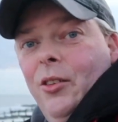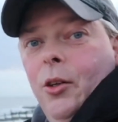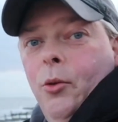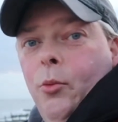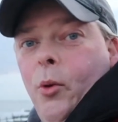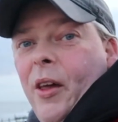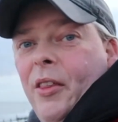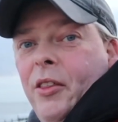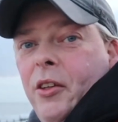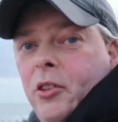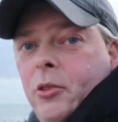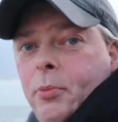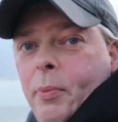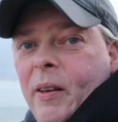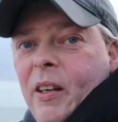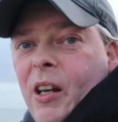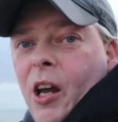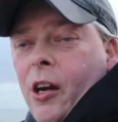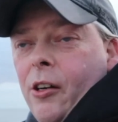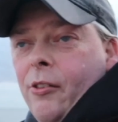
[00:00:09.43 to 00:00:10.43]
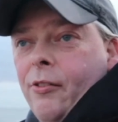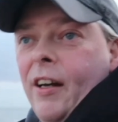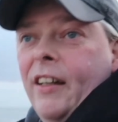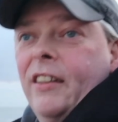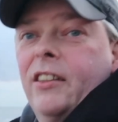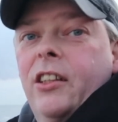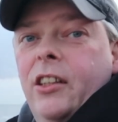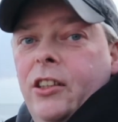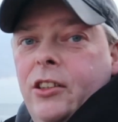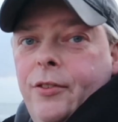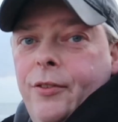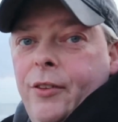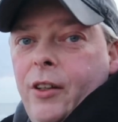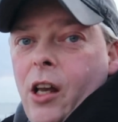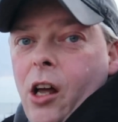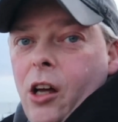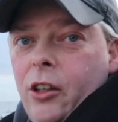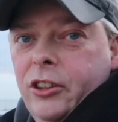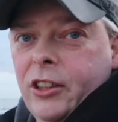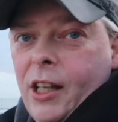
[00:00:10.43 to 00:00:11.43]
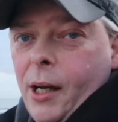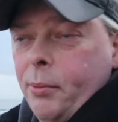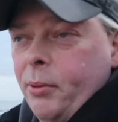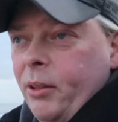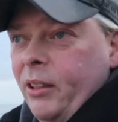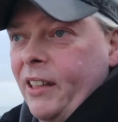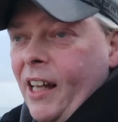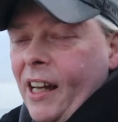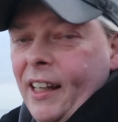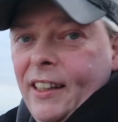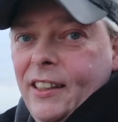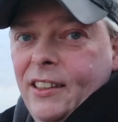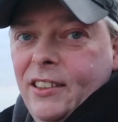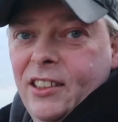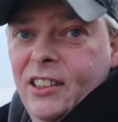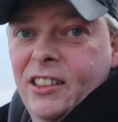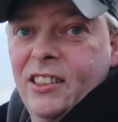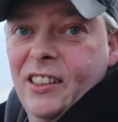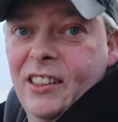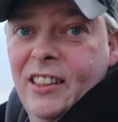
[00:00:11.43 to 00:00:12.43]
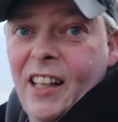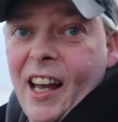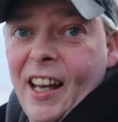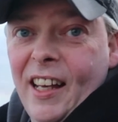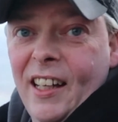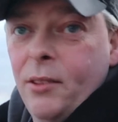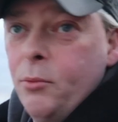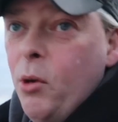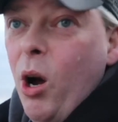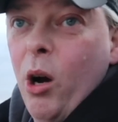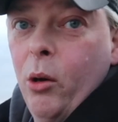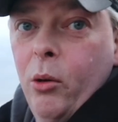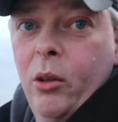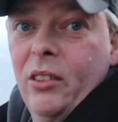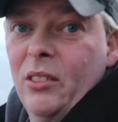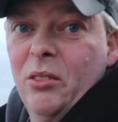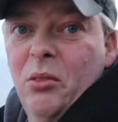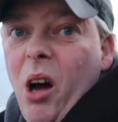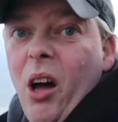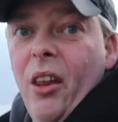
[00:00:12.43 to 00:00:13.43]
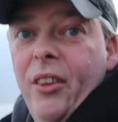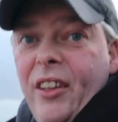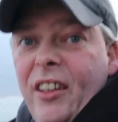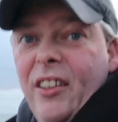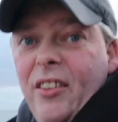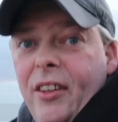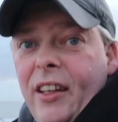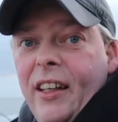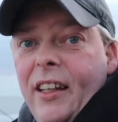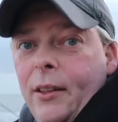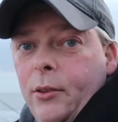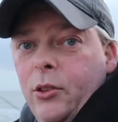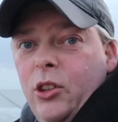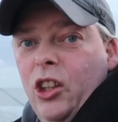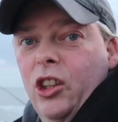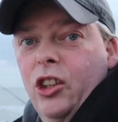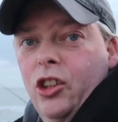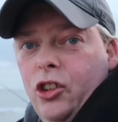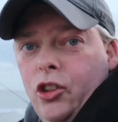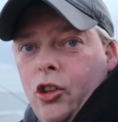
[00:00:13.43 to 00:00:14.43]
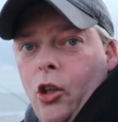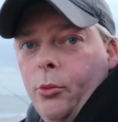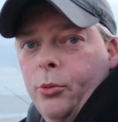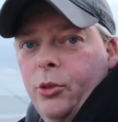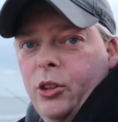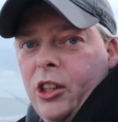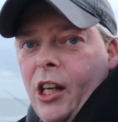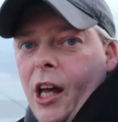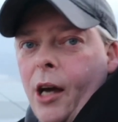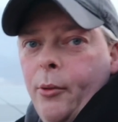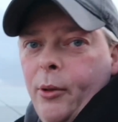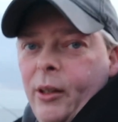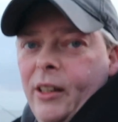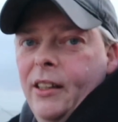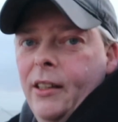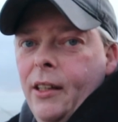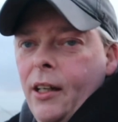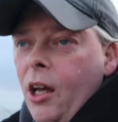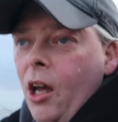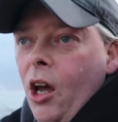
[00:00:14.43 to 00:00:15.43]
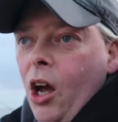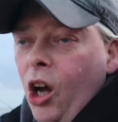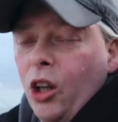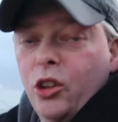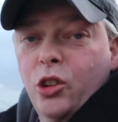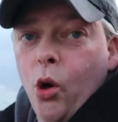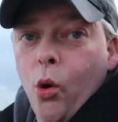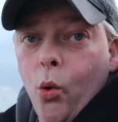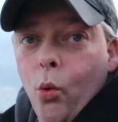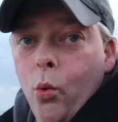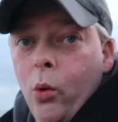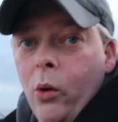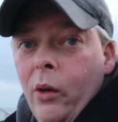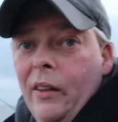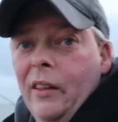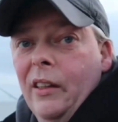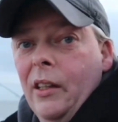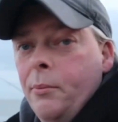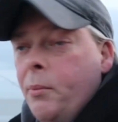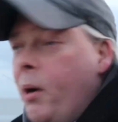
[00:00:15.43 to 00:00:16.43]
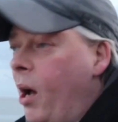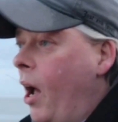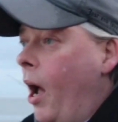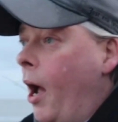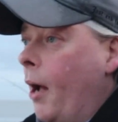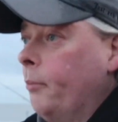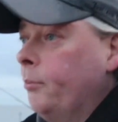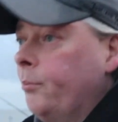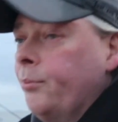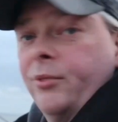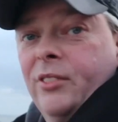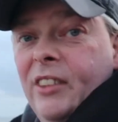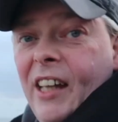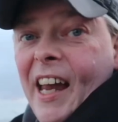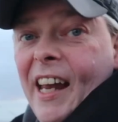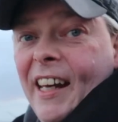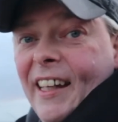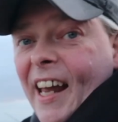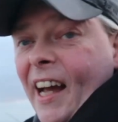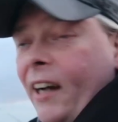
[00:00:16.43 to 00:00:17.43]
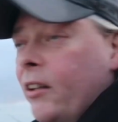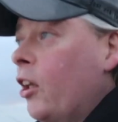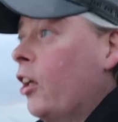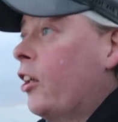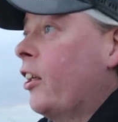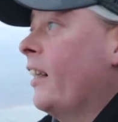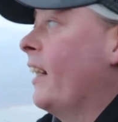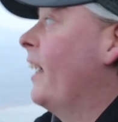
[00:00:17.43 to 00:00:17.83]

The weather's been horrendous for the last couple of days, and today, well, I didn't think it was going to stop snowing at all. But yeah, now look